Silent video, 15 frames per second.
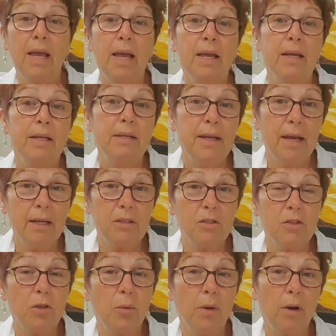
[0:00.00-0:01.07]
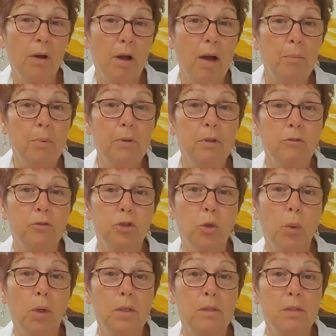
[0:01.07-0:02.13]
Next, there are a couple of
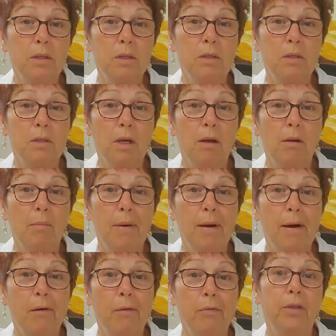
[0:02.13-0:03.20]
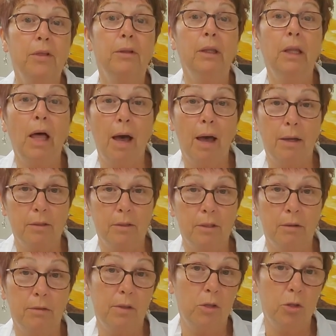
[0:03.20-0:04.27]
choices about the lot
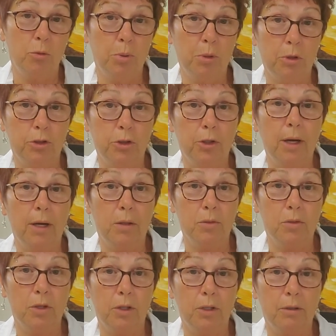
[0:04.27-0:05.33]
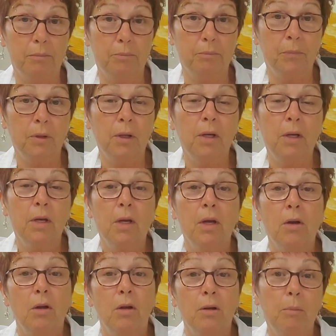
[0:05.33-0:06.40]
that you build your house on.
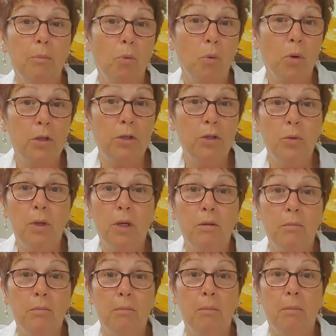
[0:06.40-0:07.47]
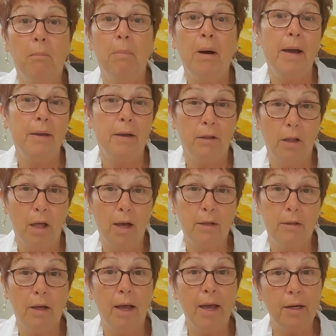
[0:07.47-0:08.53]
Number one, you can buy a lot
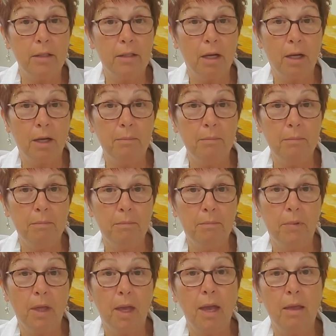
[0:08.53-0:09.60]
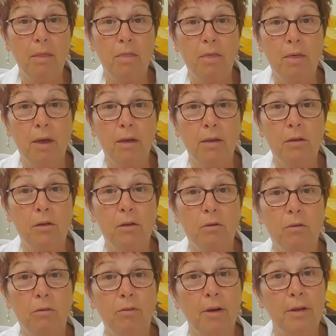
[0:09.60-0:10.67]
ahead of time and then
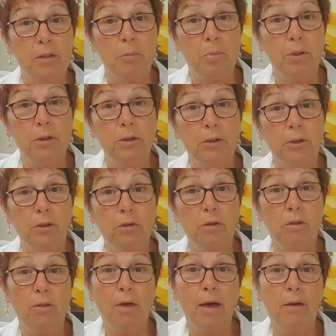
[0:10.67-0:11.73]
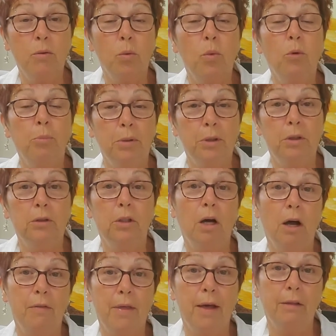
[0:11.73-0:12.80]
find a builder that will build
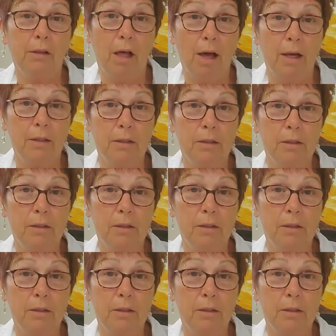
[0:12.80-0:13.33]
on that lot.